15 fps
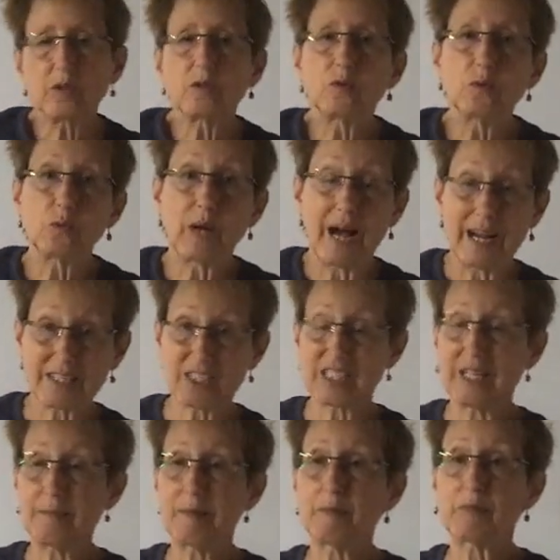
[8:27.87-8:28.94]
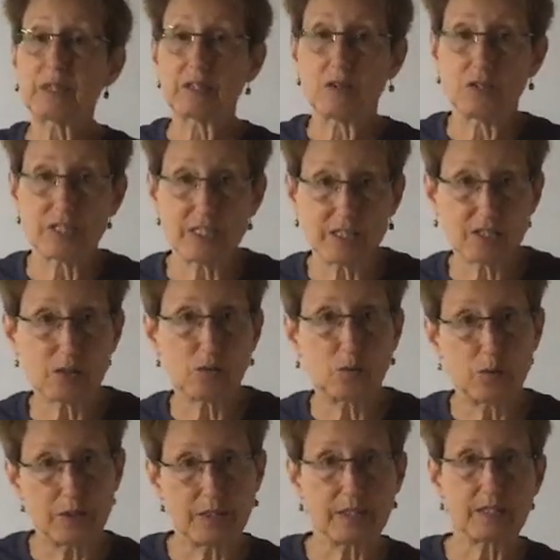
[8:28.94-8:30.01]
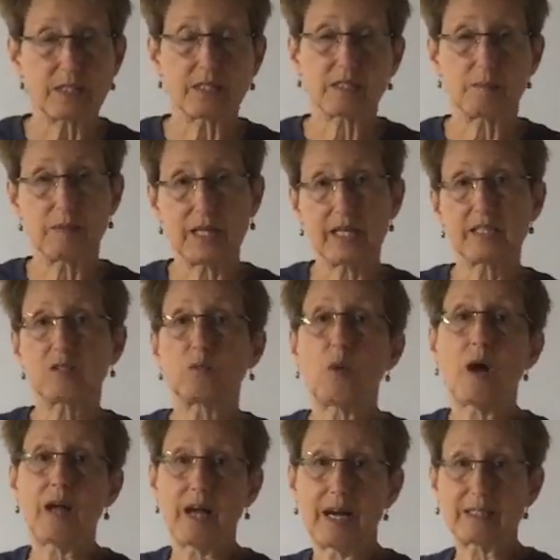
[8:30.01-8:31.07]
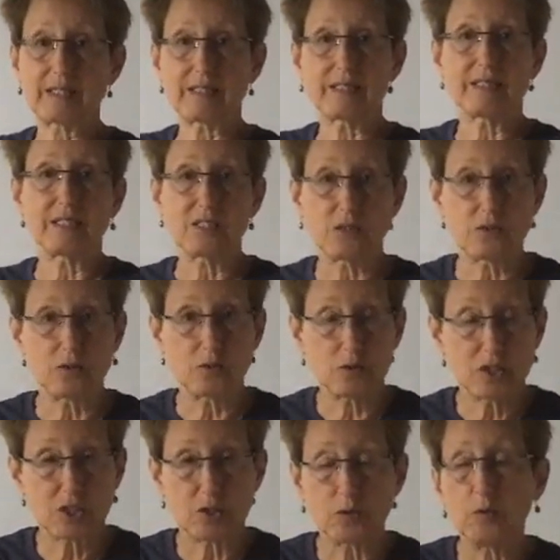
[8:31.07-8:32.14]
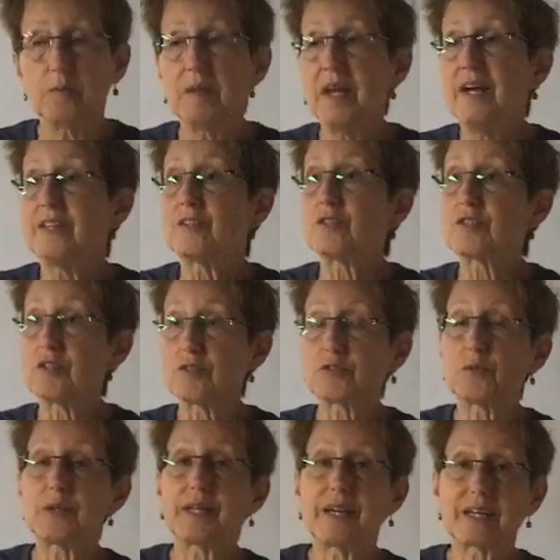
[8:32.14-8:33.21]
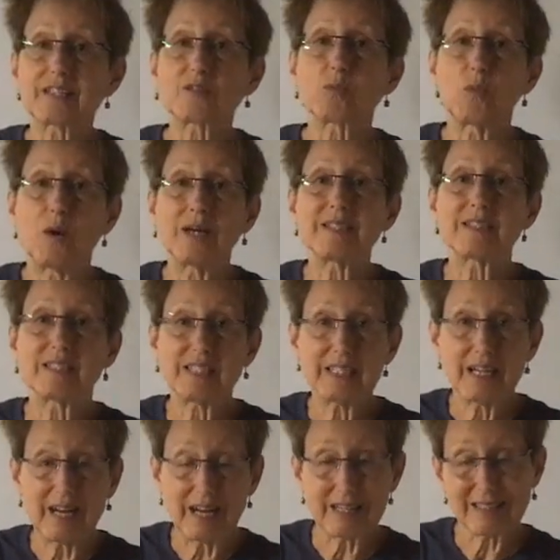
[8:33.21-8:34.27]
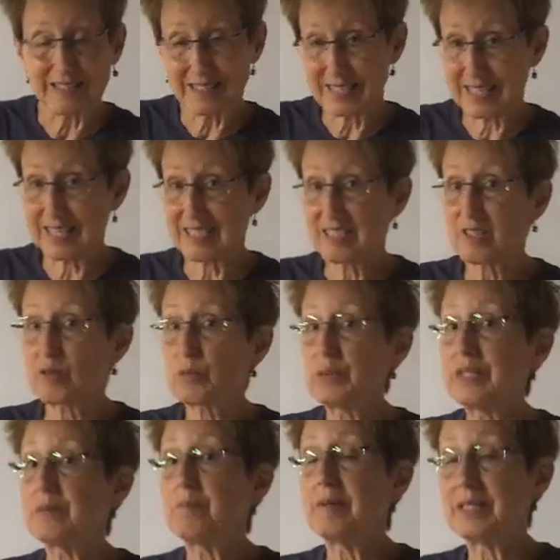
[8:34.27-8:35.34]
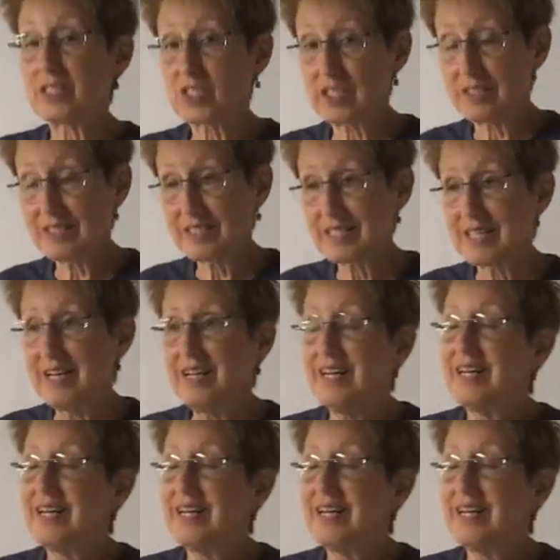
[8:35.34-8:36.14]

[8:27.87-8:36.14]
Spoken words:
who actually came up with the Cartesian coordinate system, the XY axis that you're used to. There's also an XYZ axis, that's 3 dimensions.